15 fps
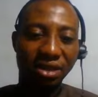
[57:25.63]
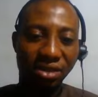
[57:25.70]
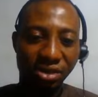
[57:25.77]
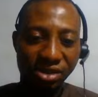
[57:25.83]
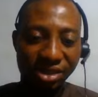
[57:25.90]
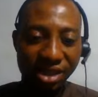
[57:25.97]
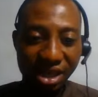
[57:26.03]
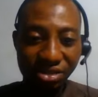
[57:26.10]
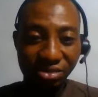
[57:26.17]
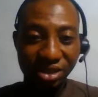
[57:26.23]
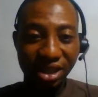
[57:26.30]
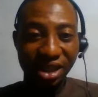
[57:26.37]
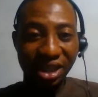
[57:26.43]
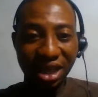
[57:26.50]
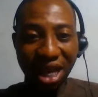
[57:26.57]
on
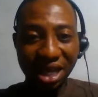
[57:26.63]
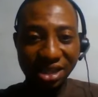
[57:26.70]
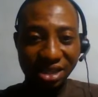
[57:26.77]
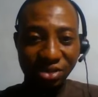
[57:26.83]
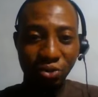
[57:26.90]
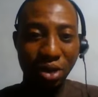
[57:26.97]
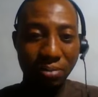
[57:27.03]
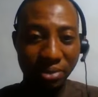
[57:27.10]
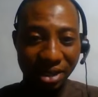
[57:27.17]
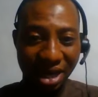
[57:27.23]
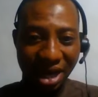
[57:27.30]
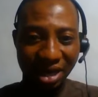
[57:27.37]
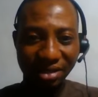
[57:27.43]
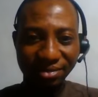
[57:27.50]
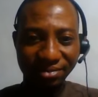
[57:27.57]
Saturday last
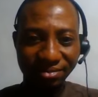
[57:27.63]
webinar,